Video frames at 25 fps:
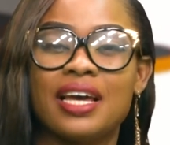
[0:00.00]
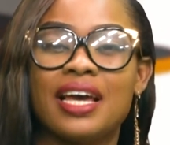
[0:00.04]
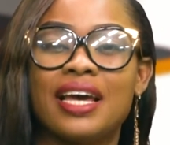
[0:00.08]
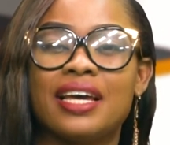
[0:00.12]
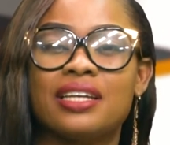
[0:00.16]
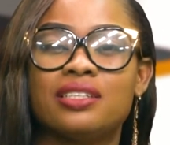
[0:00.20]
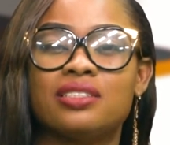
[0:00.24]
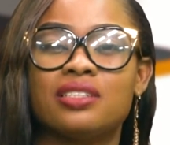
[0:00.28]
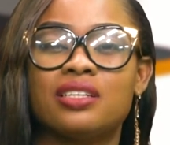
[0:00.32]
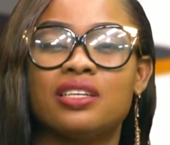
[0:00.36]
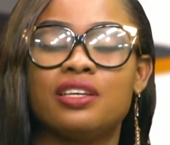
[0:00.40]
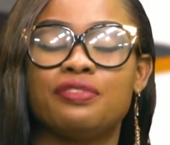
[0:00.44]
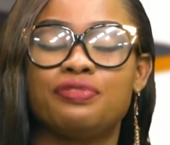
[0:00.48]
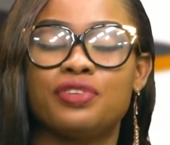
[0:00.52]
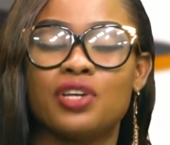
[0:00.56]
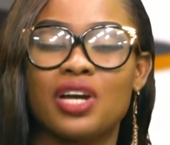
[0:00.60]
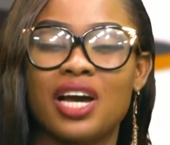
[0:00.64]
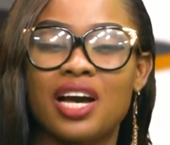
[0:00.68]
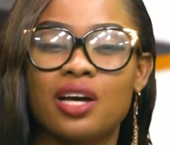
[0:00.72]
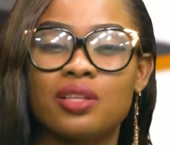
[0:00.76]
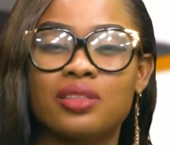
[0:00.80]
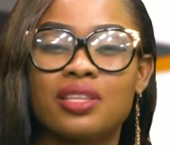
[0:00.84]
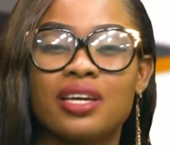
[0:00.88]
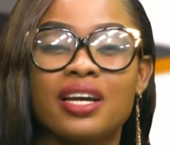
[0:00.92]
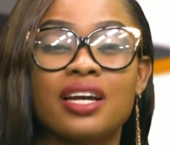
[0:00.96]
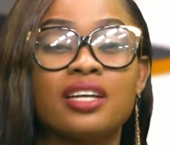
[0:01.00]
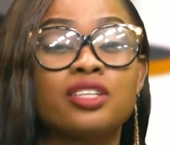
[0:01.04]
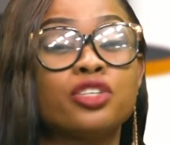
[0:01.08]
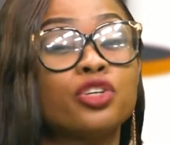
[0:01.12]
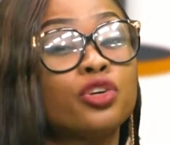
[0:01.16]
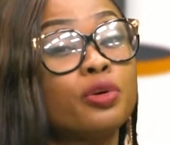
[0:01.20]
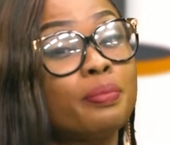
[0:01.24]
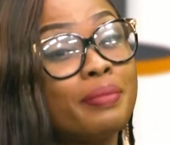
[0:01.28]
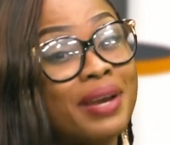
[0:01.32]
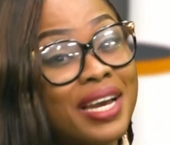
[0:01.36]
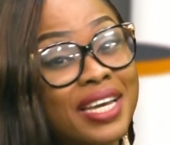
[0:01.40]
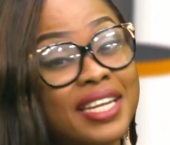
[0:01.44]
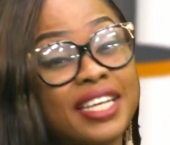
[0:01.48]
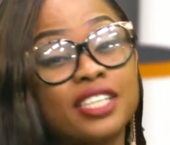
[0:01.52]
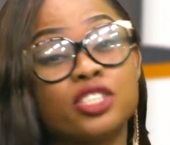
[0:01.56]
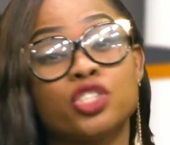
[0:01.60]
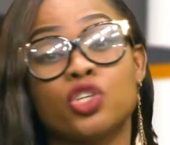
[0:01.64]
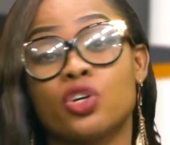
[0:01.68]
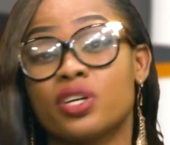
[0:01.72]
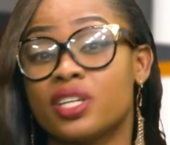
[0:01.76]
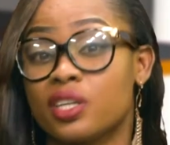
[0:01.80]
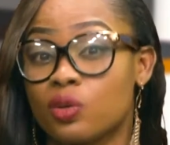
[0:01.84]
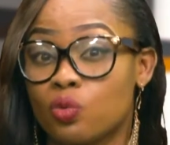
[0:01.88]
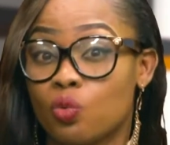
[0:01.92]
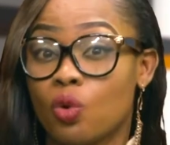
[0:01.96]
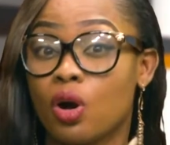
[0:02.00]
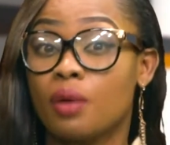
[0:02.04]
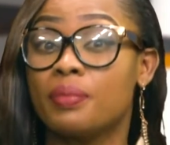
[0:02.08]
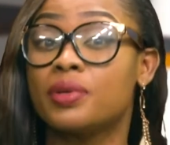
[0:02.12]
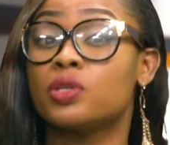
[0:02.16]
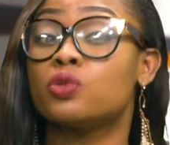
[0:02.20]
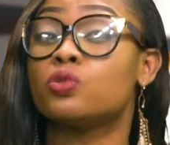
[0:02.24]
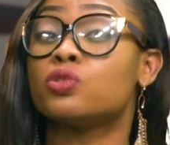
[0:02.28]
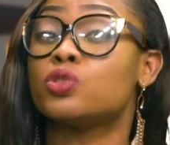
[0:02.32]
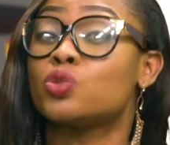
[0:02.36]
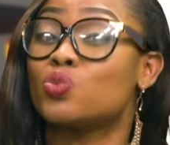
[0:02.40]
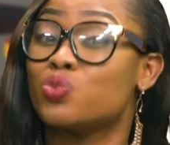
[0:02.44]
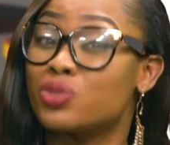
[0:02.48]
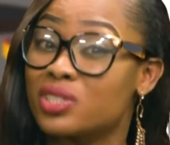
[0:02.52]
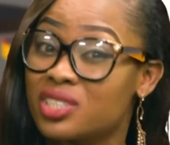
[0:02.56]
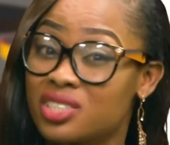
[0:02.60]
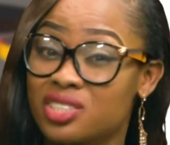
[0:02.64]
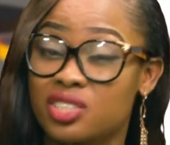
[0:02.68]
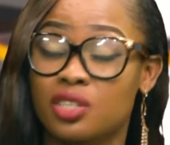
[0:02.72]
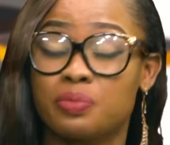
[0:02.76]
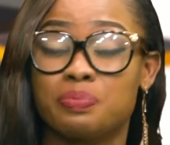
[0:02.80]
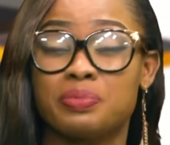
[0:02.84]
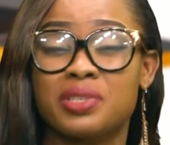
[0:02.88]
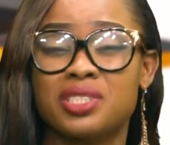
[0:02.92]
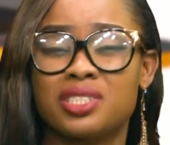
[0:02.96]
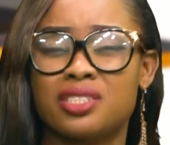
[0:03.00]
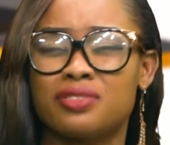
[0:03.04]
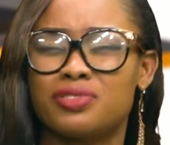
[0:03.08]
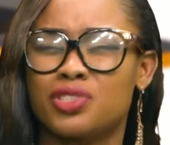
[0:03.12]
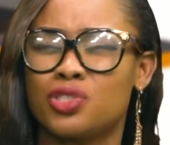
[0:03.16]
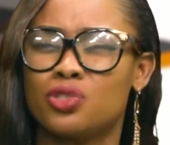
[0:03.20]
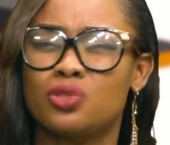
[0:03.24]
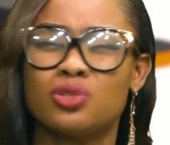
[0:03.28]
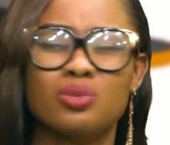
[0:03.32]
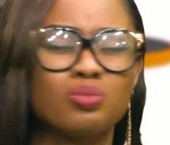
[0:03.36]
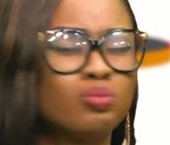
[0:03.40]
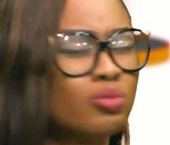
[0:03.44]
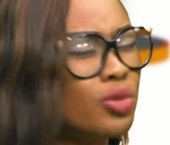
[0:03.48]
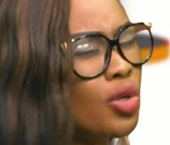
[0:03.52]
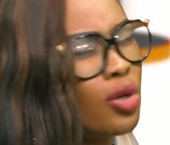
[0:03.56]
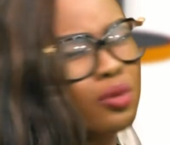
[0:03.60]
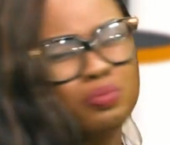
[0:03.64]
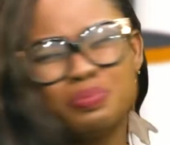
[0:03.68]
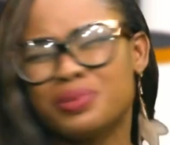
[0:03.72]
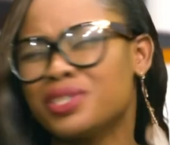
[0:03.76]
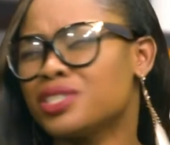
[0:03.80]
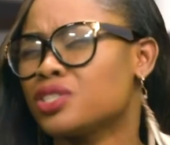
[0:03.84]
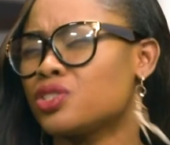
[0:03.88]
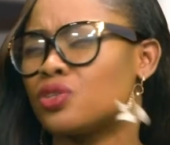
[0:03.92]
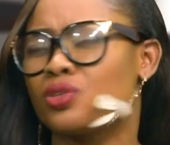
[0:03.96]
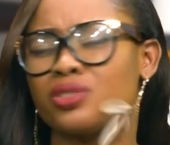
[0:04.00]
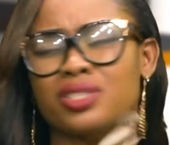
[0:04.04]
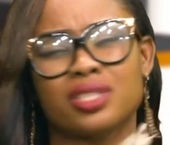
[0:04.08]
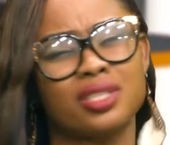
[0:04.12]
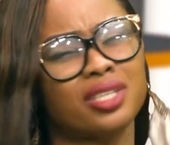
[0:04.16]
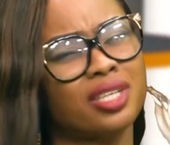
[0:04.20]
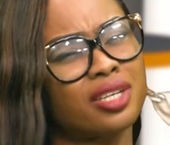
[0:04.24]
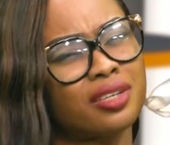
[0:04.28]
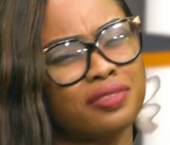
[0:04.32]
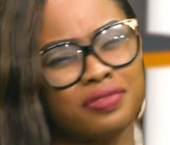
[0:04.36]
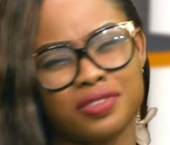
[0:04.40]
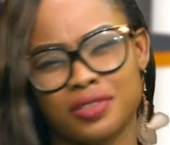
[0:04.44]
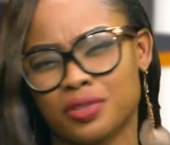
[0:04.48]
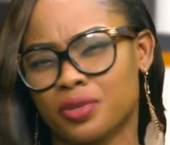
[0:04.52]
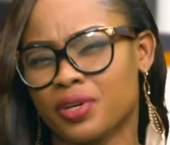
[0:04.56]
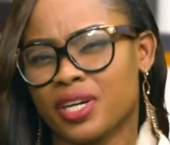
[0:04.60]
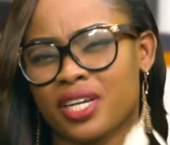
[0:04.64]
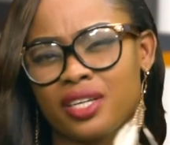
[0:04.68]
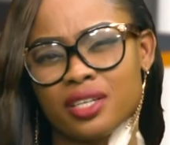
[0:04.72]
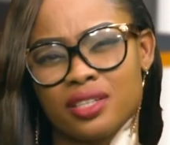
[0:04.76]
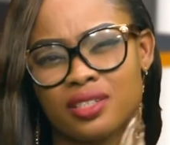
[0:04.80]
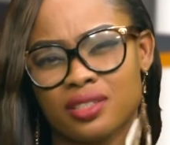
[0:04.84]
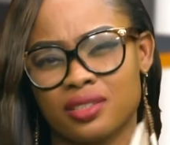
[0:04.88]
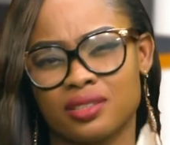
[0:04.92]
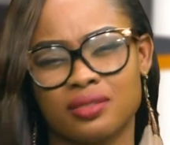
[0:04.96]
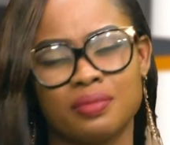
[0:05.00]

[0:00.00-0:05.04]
And if you're out there and you're a man enjoying a woman who's really submissive to you, don't please don't take her for granted.